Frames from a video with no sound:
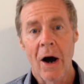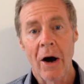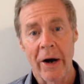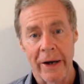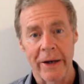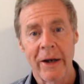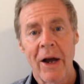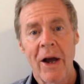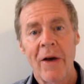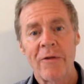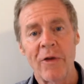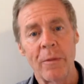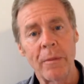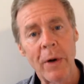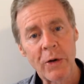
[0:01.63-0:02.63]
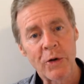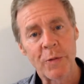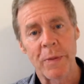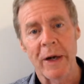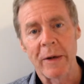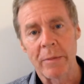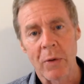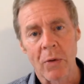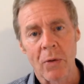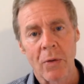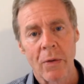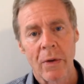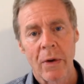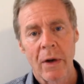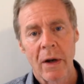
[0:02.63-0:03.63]
Hi, for most people,
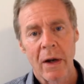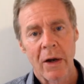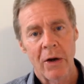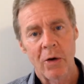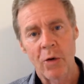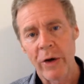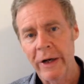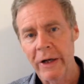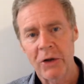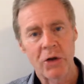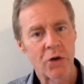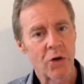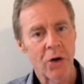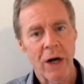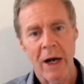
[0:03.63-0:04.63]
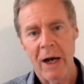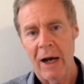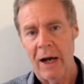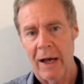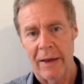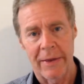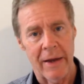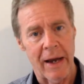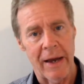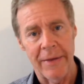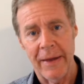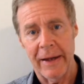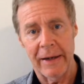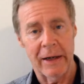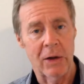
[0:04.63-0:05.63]
quitting sugar,
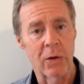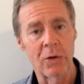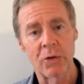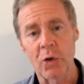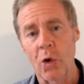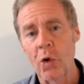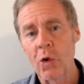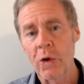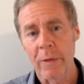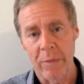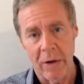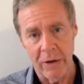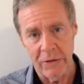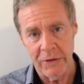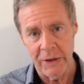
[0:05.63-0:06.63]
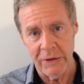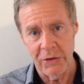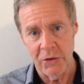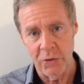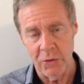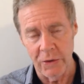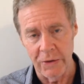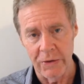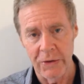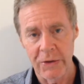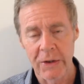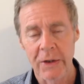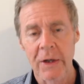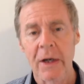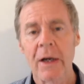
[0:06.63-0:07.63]
and that includes all the processed
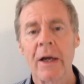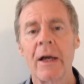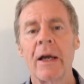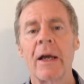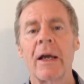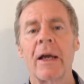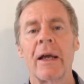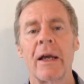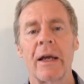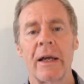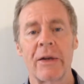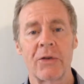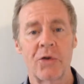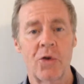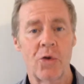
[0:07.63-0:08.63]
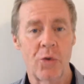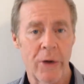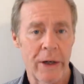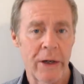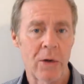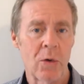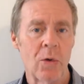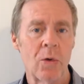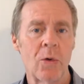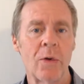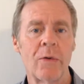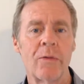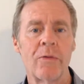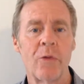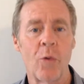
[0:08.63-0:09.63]
sugars, is critical
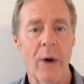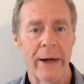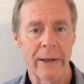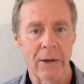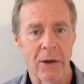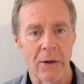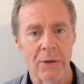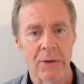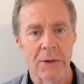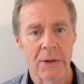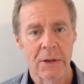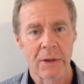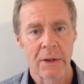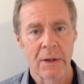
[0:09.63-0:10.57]
for weight loss.